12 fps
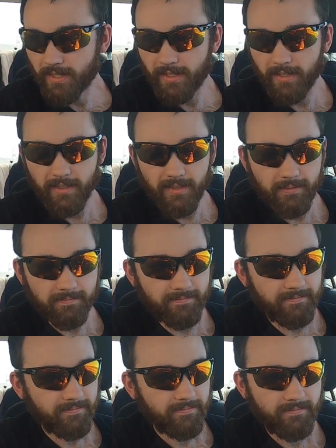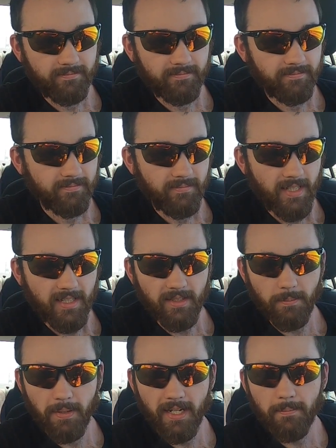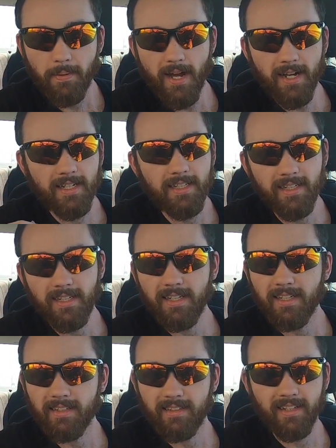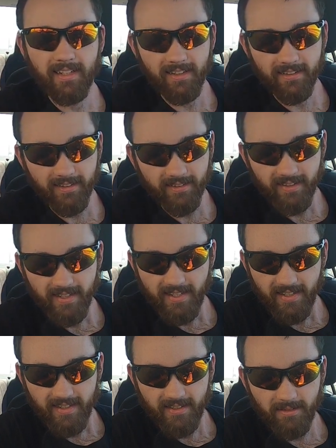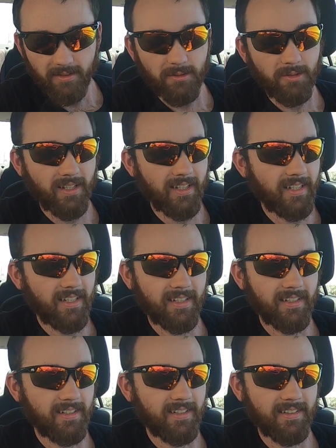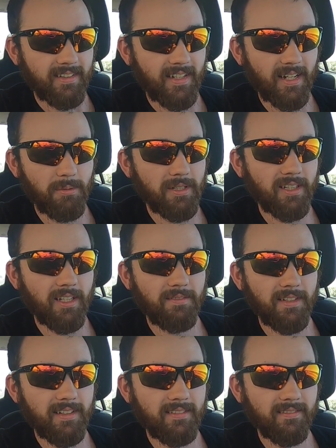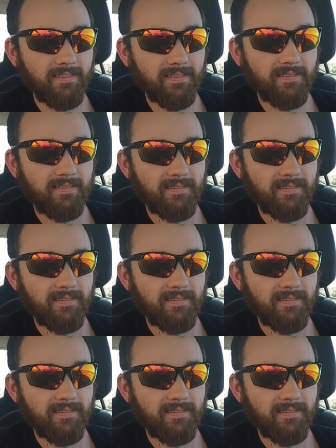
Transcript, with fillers: um, the pickpocketing, like, I don't know, it, it was, uh, I really loved it, and